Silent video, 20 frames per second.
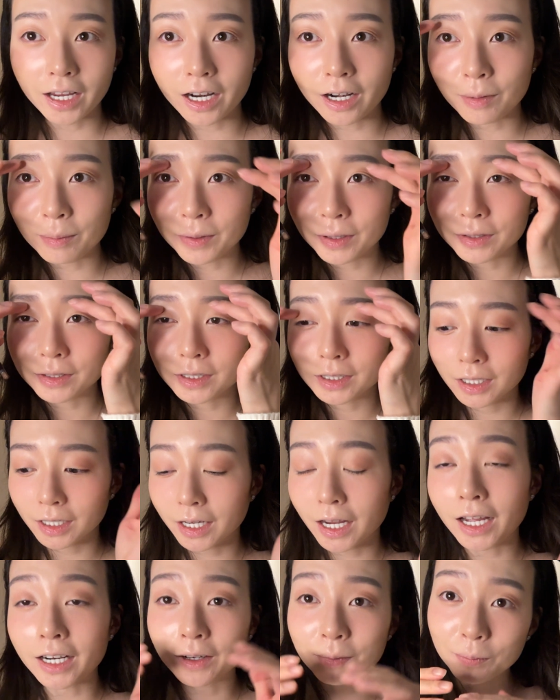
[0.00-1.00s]
Kind of builds
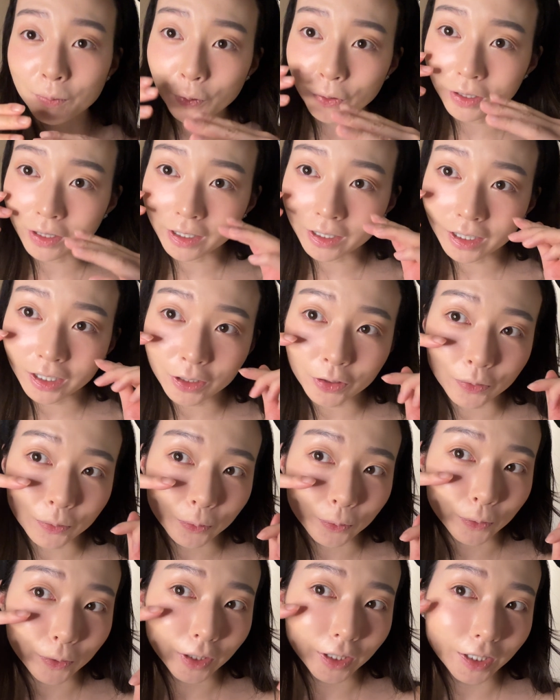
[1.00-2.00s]
kind of more like a
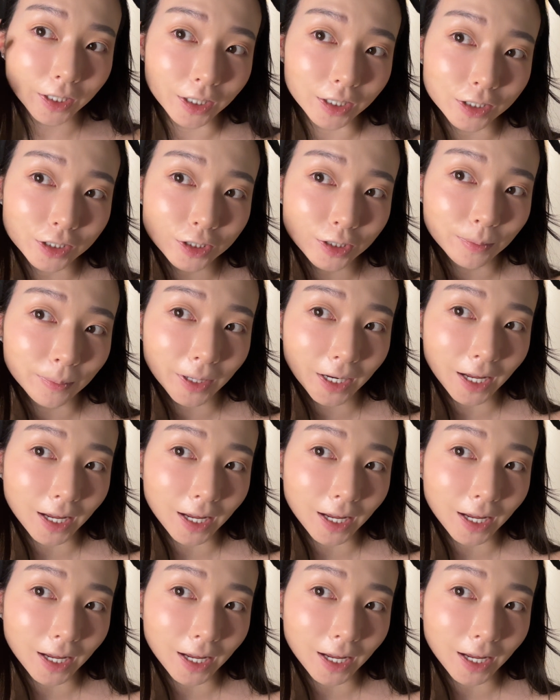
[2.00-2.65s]
gradient to my